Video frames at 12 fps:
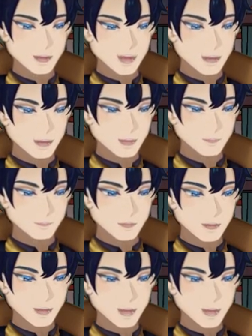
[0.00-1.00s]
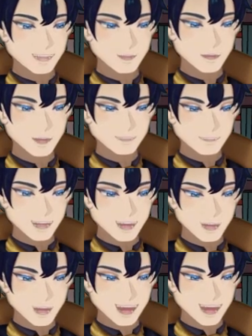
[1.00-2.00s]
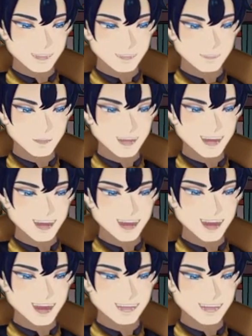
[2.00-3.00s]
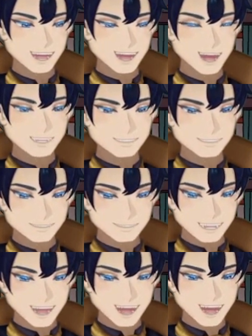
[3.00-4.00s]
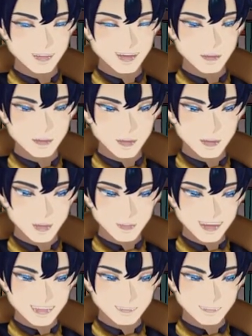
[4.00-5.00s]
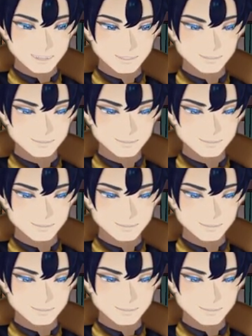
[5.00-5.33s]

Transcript: was a most respectable young man, but he did not look as if he were respectable,